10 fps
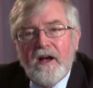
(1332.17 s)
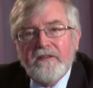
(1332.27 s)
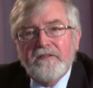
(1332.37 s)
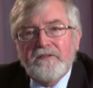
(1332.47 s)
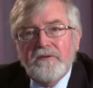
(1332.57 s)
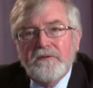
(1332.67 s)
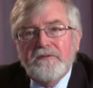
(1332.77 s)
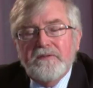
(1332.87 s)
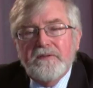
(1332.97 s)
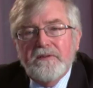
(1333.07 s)

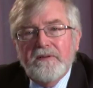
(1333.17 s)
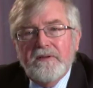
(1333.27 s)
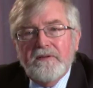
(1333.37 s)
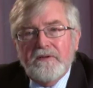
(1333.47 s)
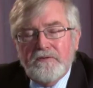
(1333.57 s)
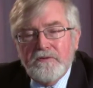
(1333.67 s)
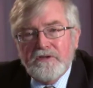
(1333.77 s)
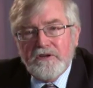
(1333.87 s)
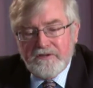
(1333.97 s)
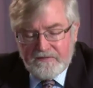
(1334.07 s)
constitutes the true
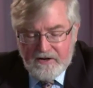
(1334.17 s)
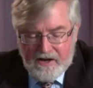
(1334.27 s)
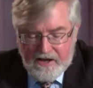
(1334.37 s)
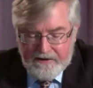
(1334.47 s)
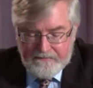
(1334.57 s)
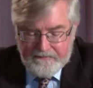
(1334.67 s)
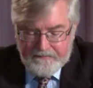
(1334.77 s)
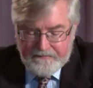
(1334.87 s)
church of God.